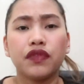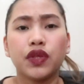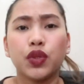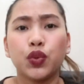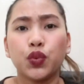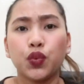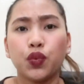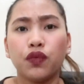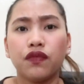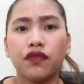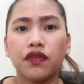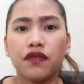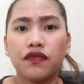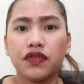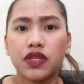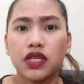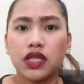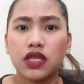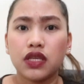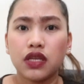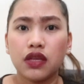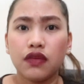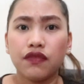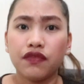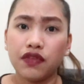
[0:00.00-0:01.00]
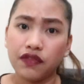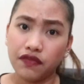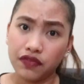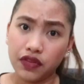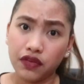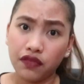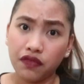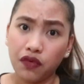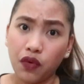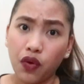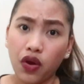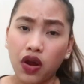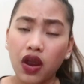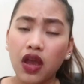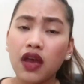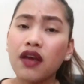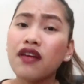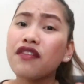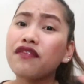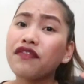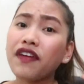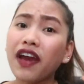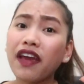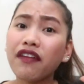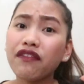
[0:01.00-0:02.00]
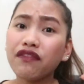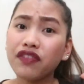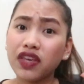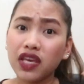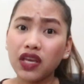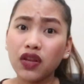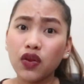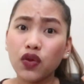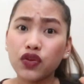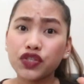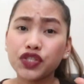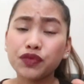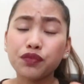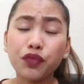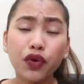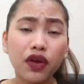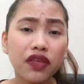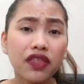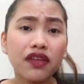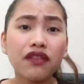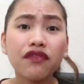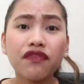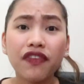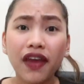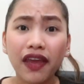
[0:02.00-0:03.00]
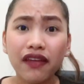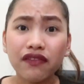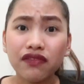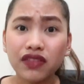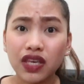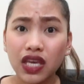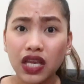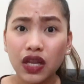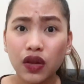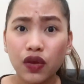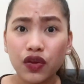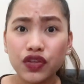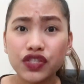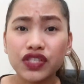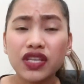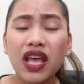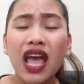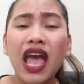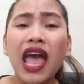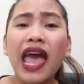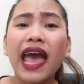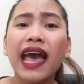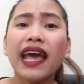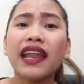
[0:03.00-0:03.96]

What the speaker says: 52, 53, 54, 5 kilos, more than 5 kilos.